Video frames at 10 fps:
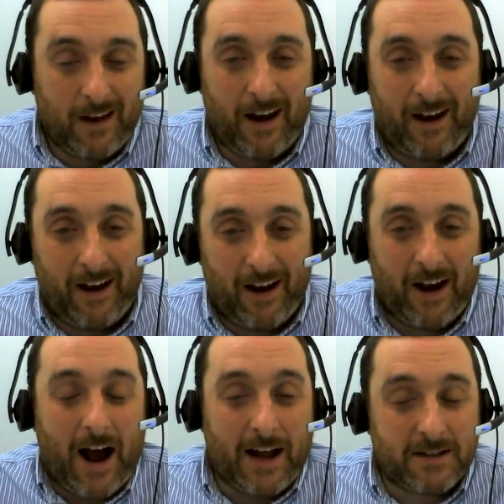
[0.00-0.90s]

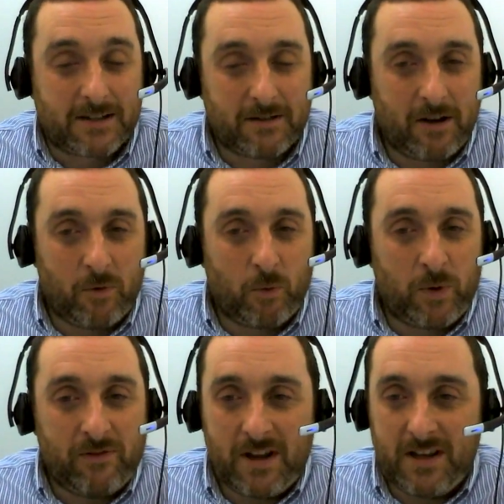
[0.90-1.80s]
And
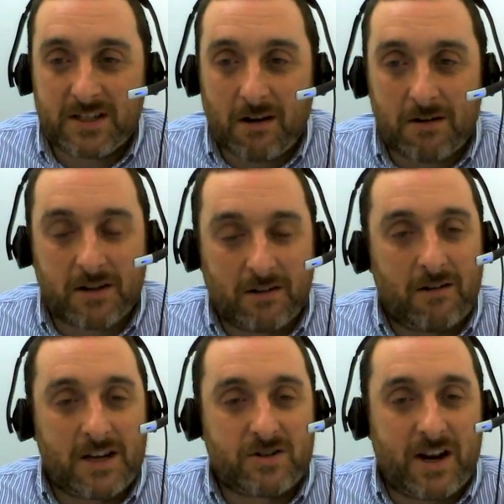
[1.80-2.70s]
we really started the
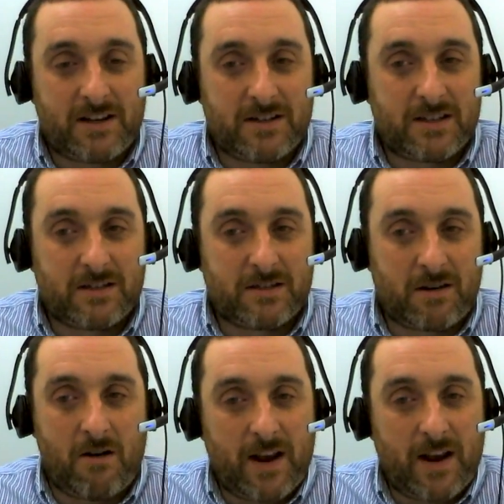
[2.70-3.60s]
Learning Trends
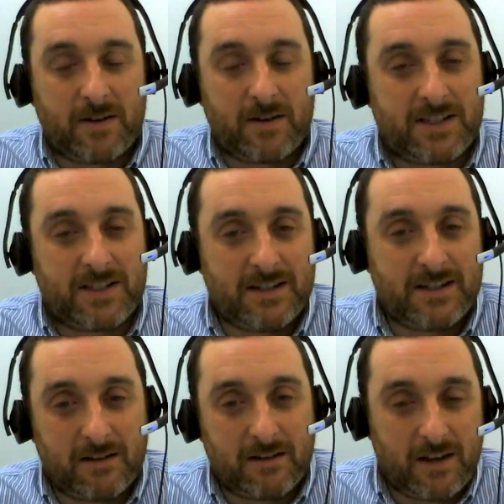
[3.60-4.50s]
survey after
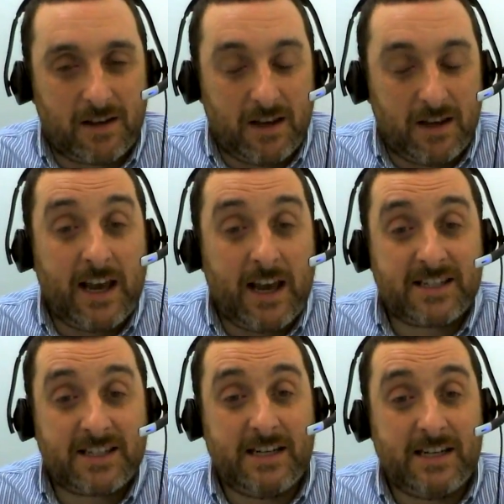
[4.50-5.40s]
attending the
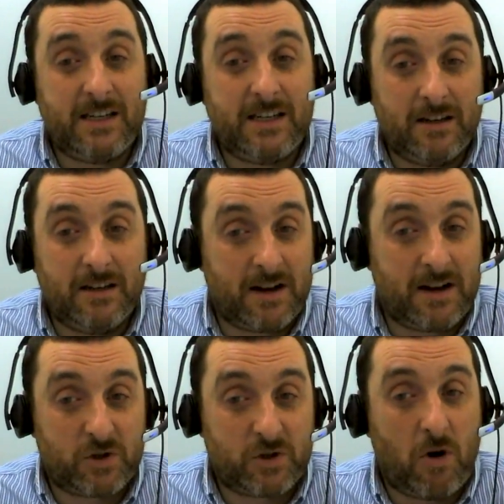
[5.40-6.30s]
ASTD
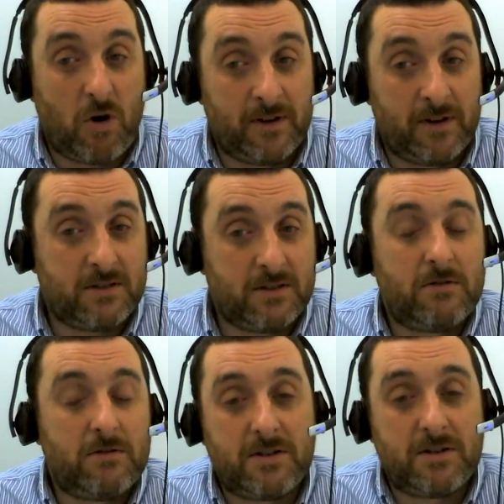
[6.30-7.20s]
International Conference in
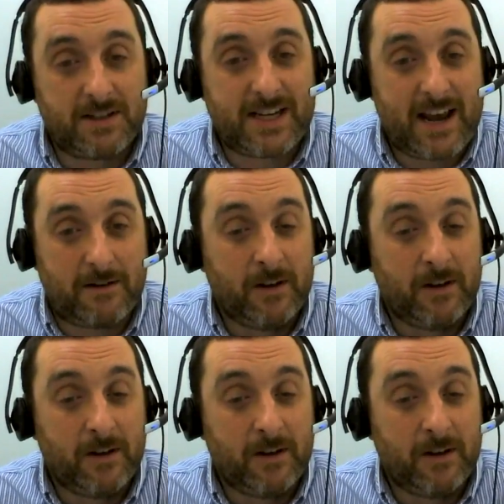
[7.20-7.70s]
2010.